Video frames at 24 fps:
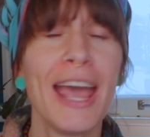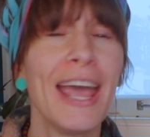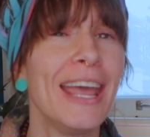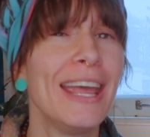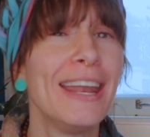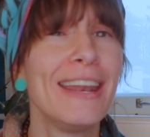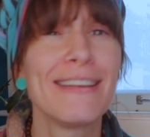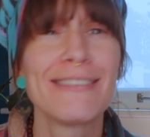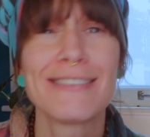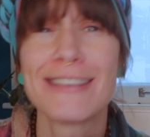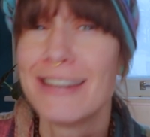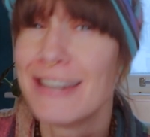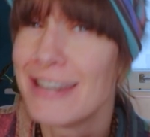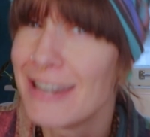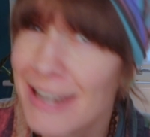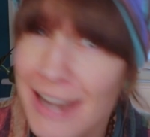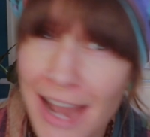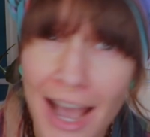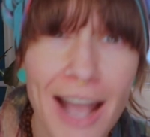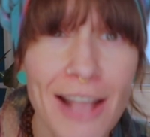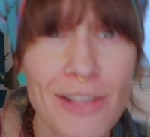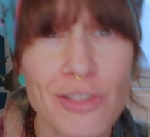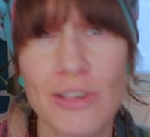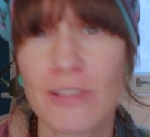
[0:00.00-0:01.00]
It is
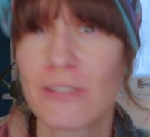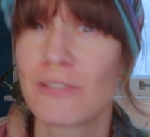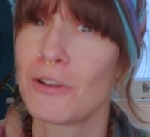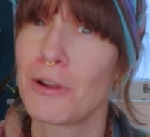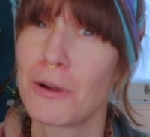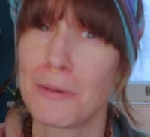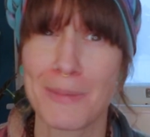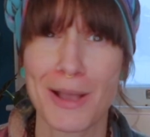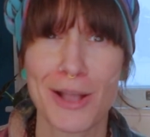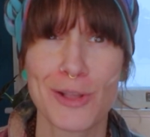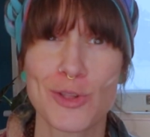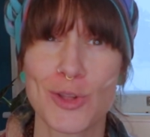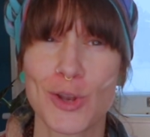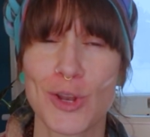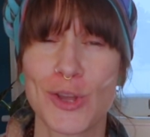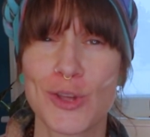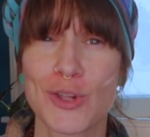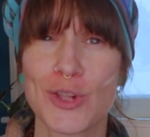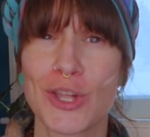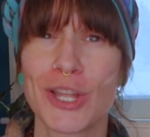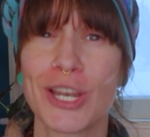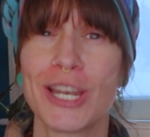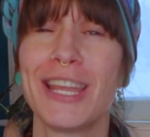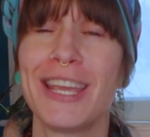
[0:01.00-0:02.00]
not just your
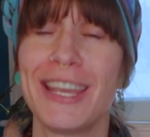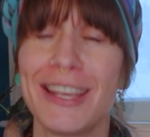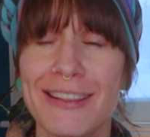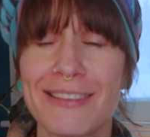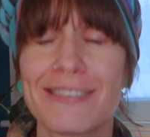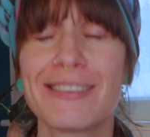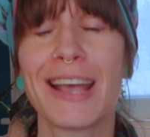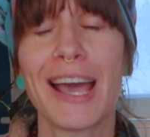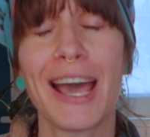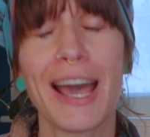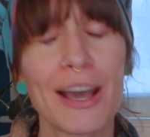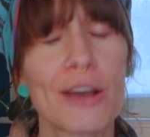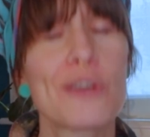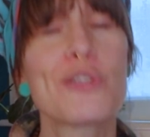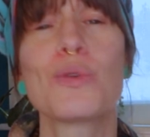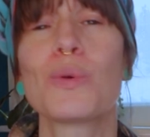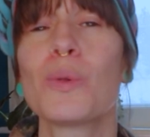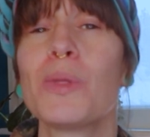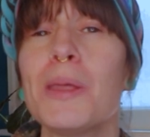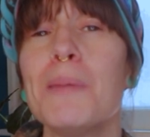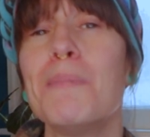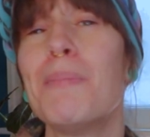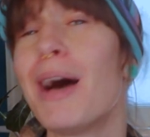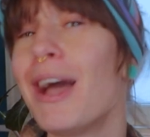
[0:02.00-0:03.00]
imagination, it's
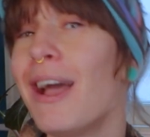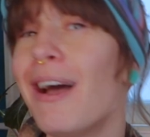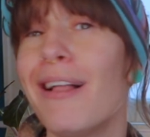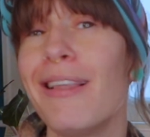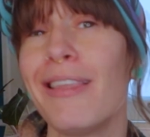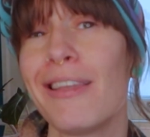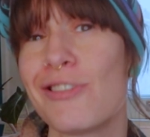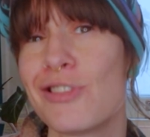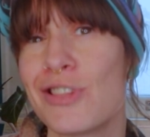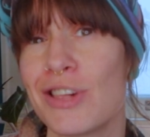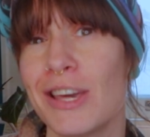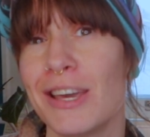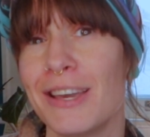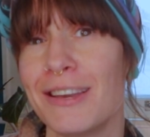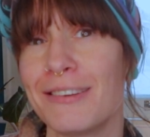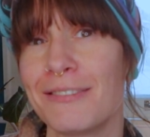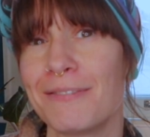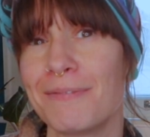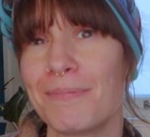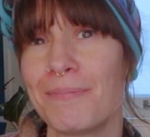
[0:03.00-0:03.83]
actually biology.